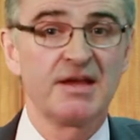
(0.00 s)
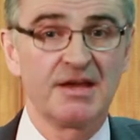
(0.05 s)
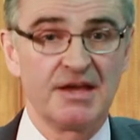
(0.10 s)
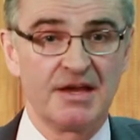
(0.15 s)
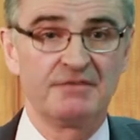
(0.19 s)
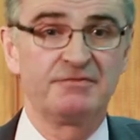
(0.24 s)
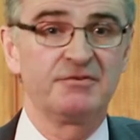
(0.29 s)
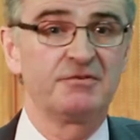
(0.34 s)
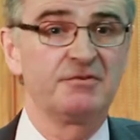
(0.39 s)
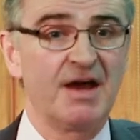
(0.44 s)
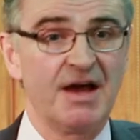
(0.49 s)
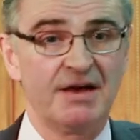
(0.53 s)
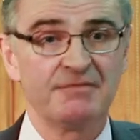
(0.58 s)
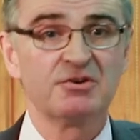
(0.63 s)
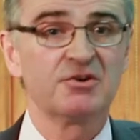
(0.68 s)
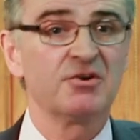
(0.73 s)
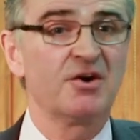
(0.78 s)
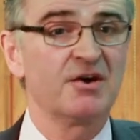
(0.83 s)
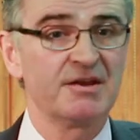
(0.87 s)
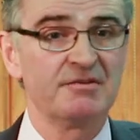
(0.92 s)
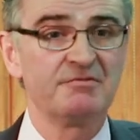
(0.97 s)
If you haven't
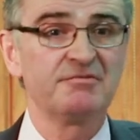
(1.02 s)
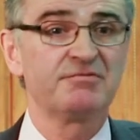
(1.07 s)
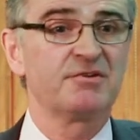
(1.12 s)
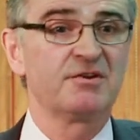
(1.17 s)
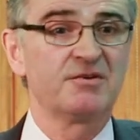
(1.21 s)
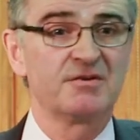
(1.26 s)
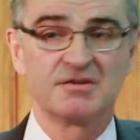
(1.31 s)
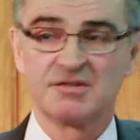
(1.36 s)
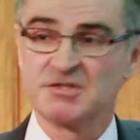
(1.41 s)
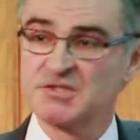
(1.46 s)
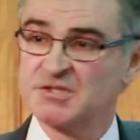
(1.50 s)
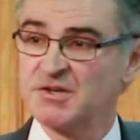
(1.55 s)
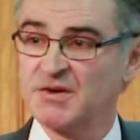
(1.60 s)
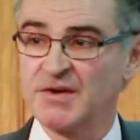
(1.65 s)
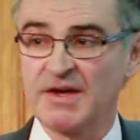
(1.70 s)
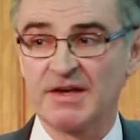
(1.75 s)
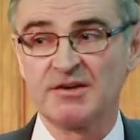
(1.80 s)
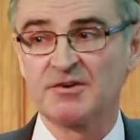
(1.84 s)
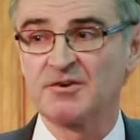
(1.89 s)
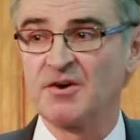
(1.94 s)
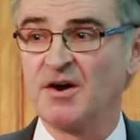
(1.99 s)
got influence, you
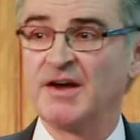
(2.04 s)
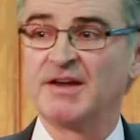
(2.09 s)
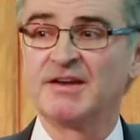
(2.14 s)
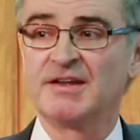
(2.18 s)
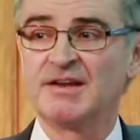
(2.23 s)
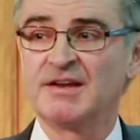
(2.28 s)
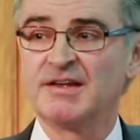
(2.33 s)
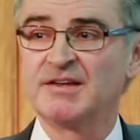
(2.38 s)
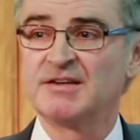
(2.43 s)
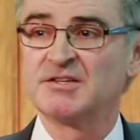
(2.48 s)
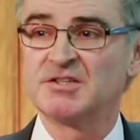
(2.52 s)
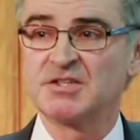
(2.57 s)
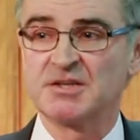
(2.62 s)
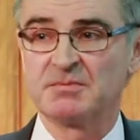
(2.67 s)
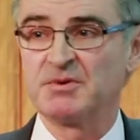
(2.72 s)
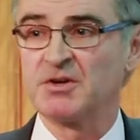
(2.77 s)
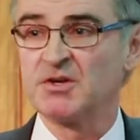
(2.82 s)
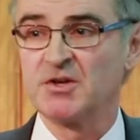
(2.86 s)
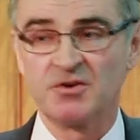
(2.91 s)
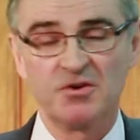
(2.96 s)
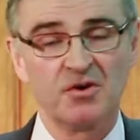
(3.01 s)
ain't got any leadership,
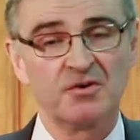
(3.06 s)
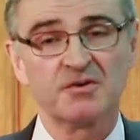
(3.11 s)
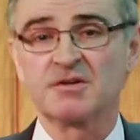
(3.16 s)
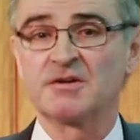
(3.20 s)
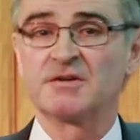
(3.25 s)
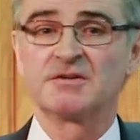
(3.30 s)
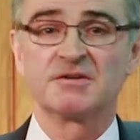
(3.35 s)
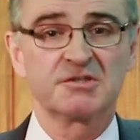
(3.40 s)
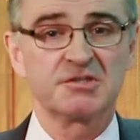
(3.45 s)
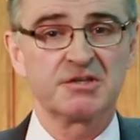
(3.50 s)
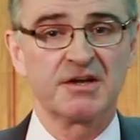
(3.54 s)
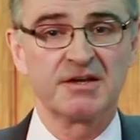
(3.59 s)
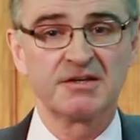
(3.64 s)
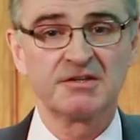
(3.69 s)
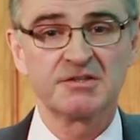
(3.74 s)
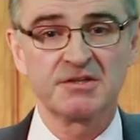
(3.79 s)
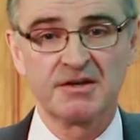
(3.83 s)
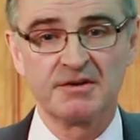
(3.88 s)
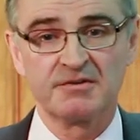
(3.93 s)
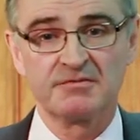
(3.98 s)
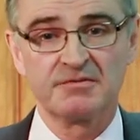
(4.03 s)
and you're not going to
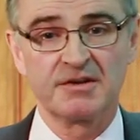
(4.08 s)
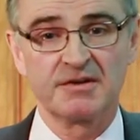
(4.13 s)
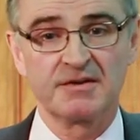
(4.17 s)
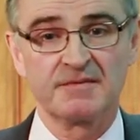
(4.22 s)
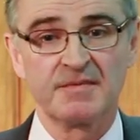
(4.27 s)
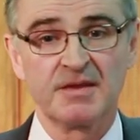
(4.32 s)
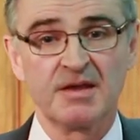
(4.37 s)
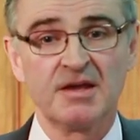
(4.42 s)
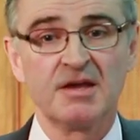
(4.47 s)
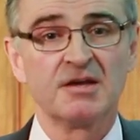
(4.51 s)
change anything.